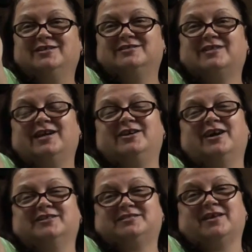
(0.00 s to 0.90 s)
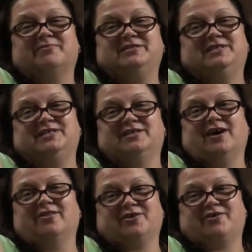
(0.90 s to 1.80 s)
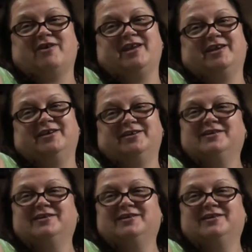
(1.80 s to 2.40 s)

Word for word: So now you got a seventeen dollar credit.